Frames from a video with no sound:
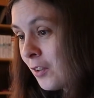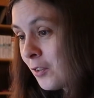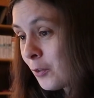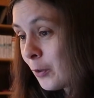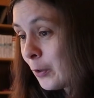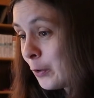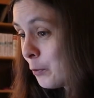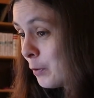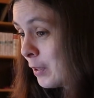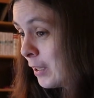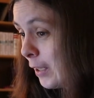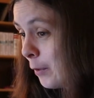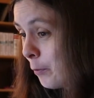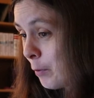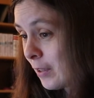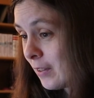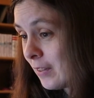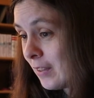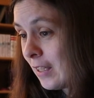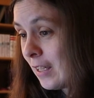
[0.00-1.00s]
So in
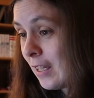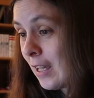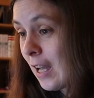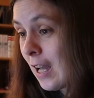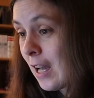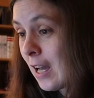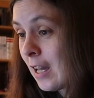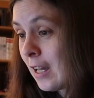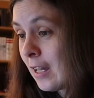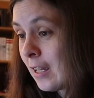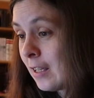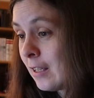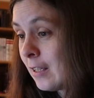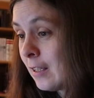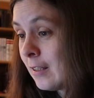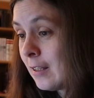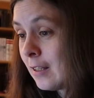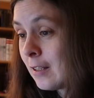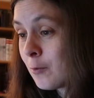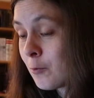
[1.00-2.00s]
2020,
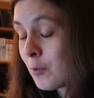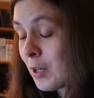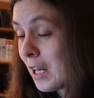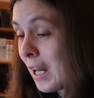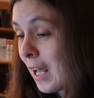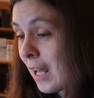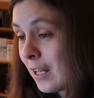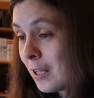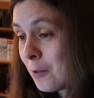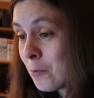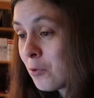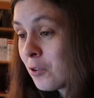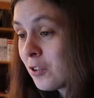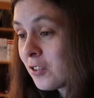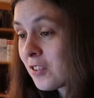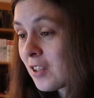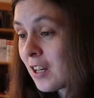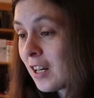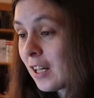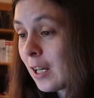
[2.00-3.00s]
I didn't read any
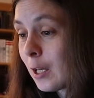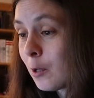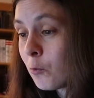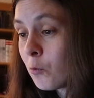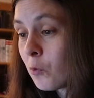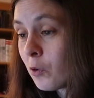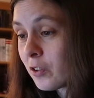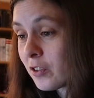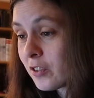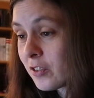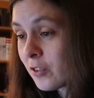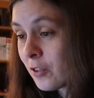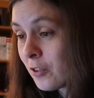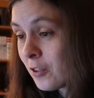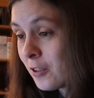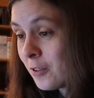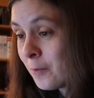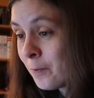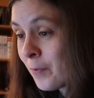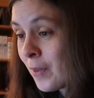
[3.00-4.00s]
books that I gave 1
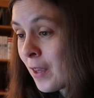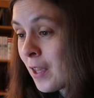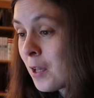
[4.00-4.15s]
star,